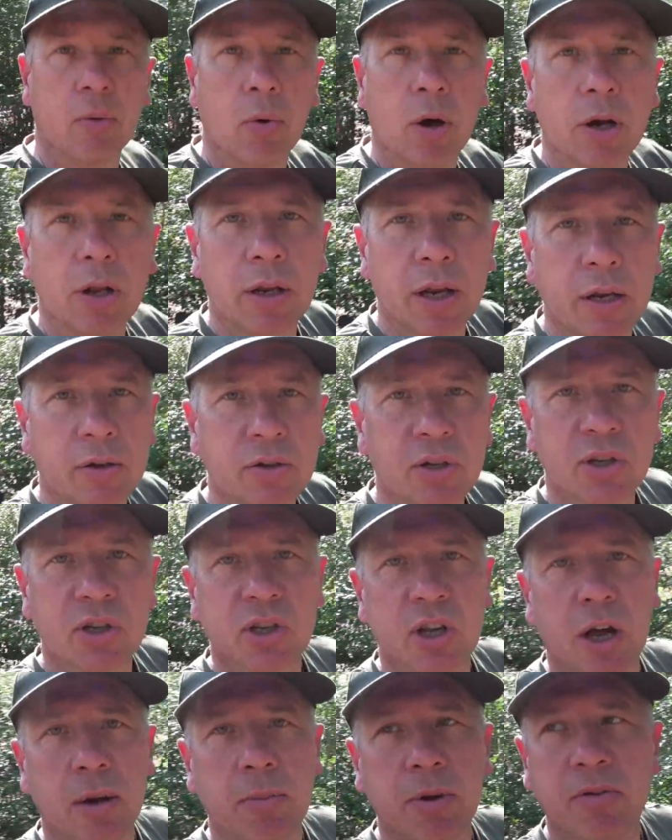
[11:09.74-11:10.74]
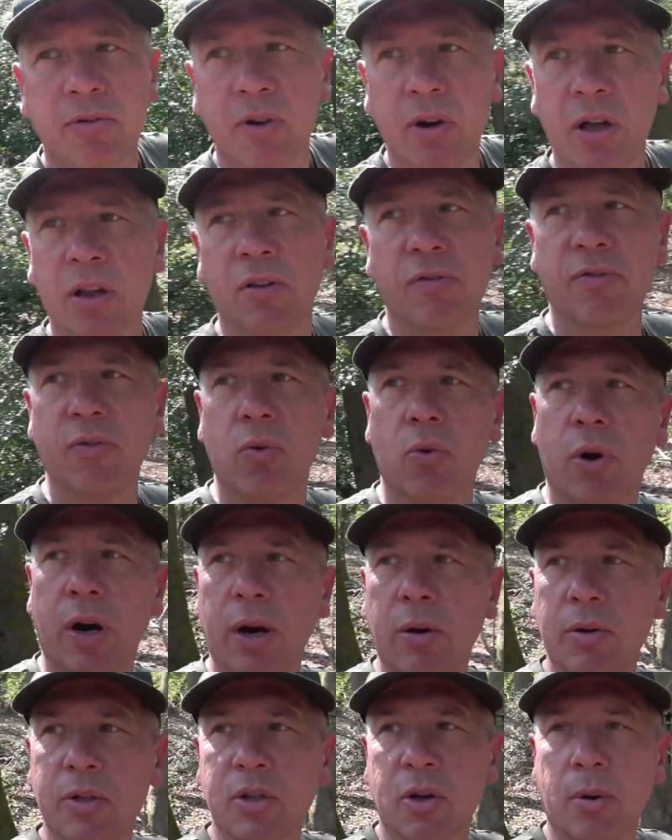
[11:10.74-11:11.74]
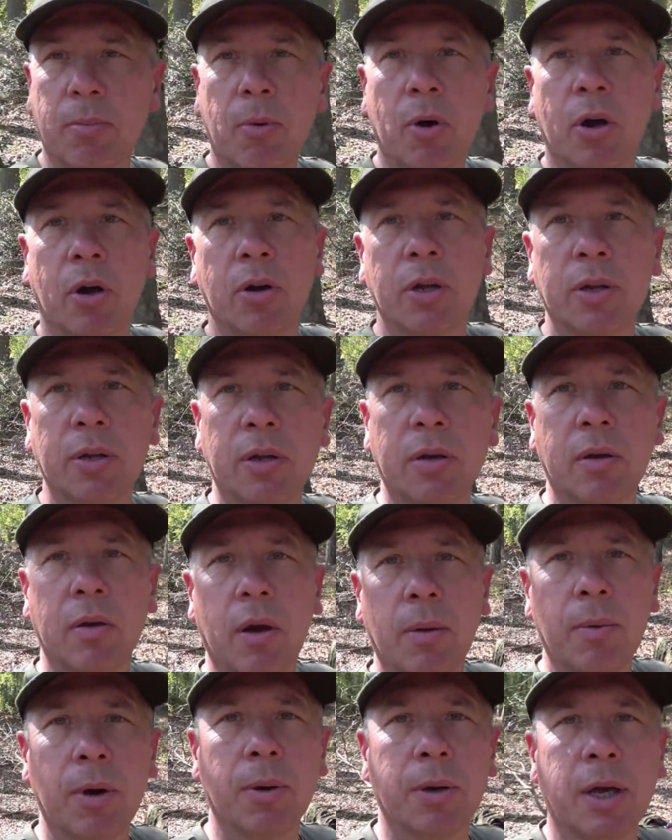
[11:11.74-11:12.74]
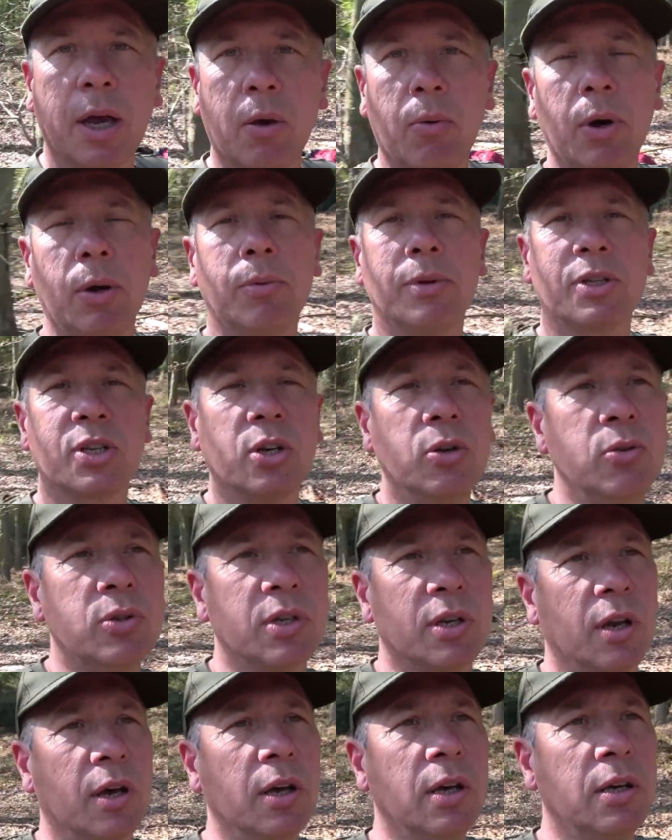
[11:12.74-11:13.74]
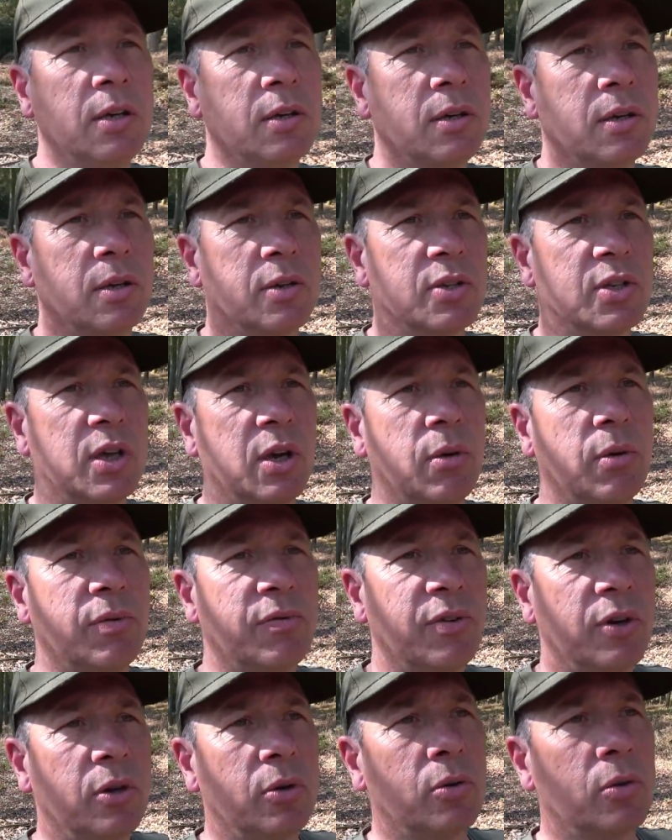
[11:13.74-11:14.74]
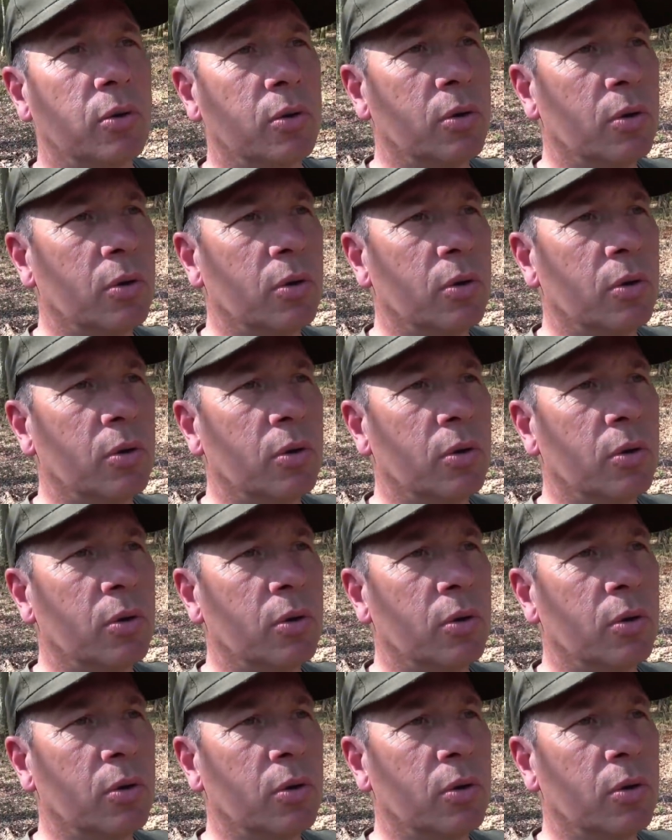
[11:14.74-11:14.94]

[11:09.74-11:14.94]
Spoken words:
one, and that'll sustain me for another 4 hours. So I might get away with 2 today. See how I feel.